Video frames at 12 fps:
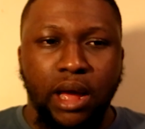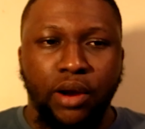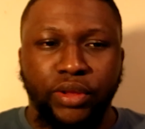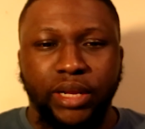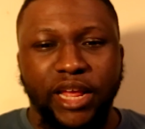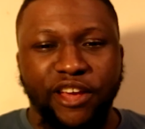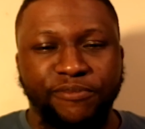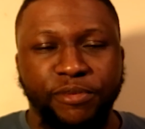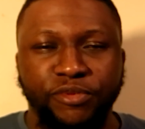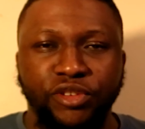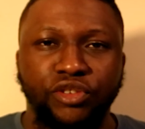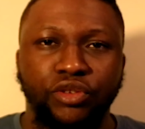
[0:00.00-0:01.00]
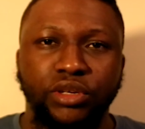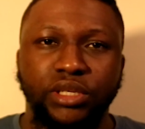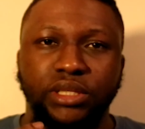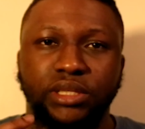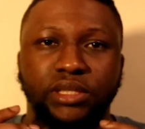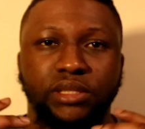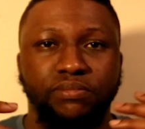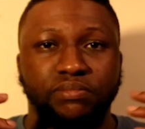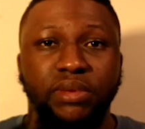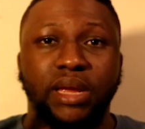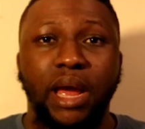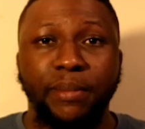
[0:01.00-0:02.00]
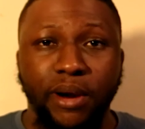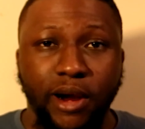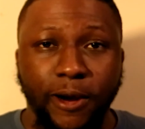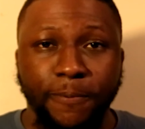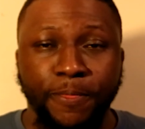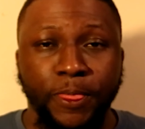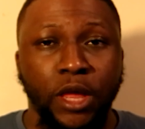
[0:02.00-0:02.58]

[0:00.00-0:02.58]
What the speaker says: not an FPV drone, is the camera.